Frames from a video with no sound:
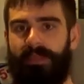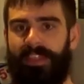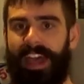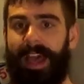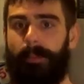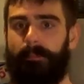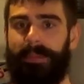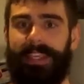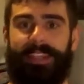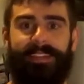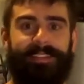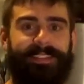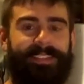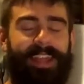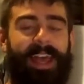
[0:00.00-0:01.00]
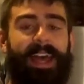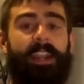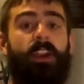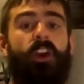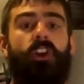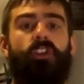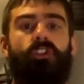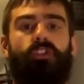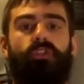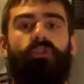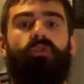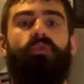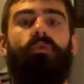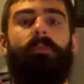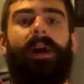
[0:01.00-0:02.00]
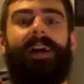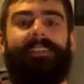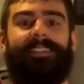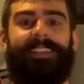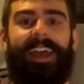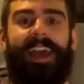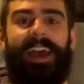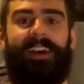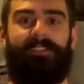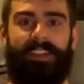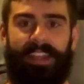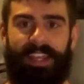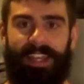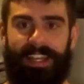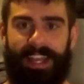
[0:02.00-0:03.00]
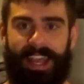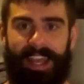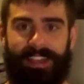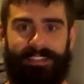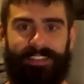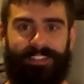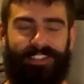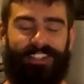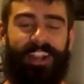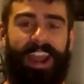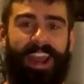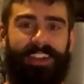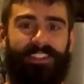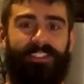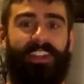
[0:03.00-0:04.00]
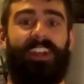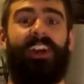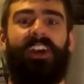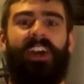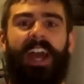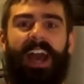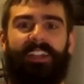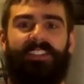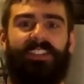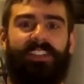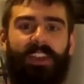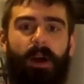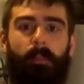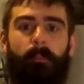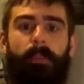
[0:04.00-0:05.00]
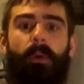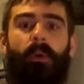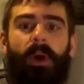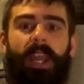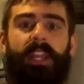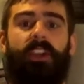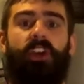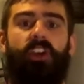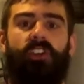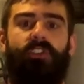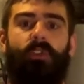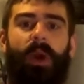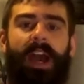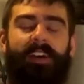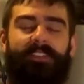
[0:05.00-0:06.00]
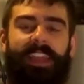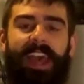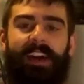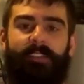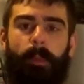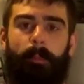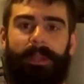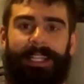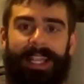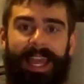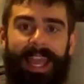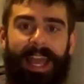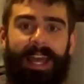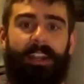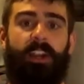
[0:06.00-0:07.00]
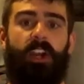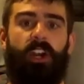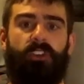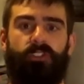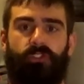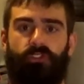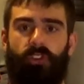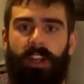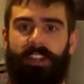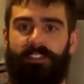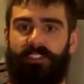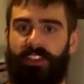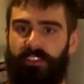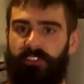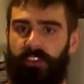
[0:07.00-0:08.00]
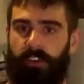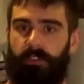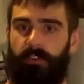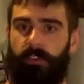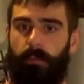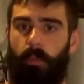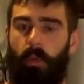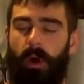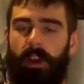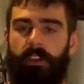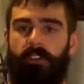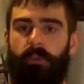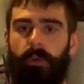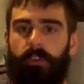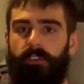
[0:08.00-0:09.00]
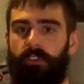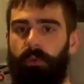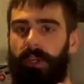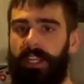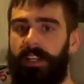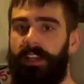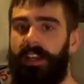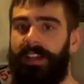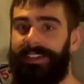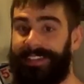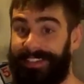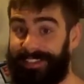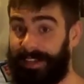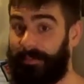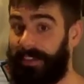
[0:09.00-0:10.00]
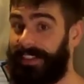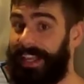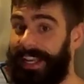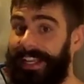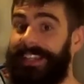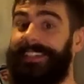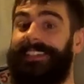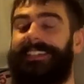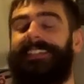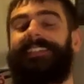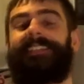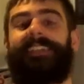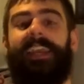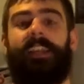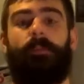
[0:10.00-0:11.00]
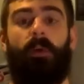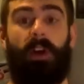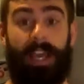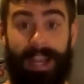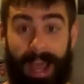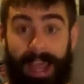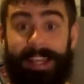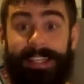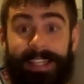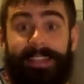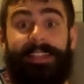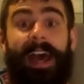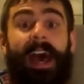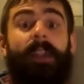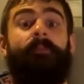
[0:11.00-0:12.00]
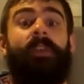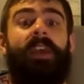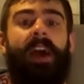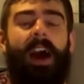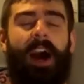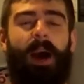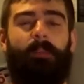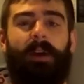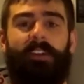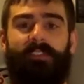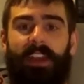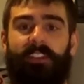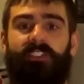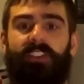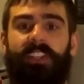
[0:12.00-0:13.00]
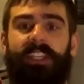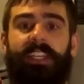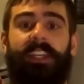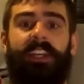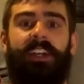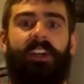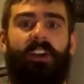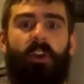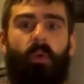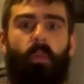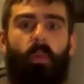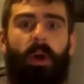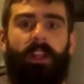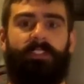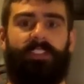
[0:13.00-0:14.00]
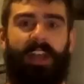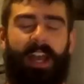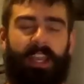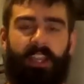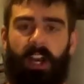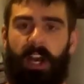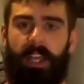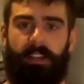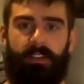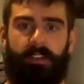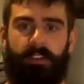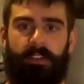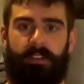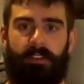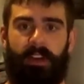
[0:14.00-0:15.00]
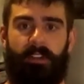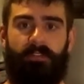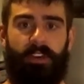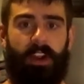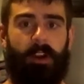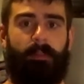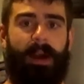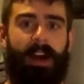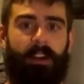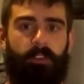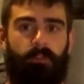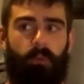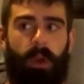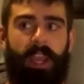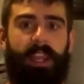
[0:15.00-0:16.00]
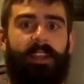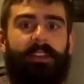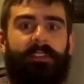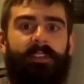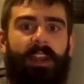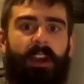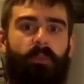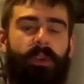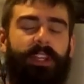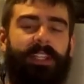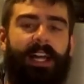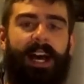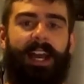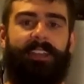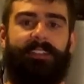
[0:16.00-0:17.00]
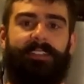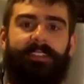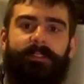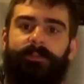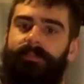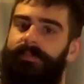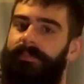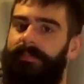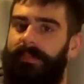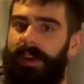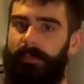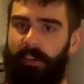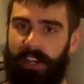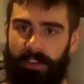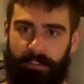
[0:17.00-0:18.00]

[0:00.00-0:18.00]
That being said, you must have an exit strategy. At some point, you have to have a plan to transition from what you're doing to something that is sustainable. And I did that. Eventually, once I cut a fair amount of weight, I realized I'm going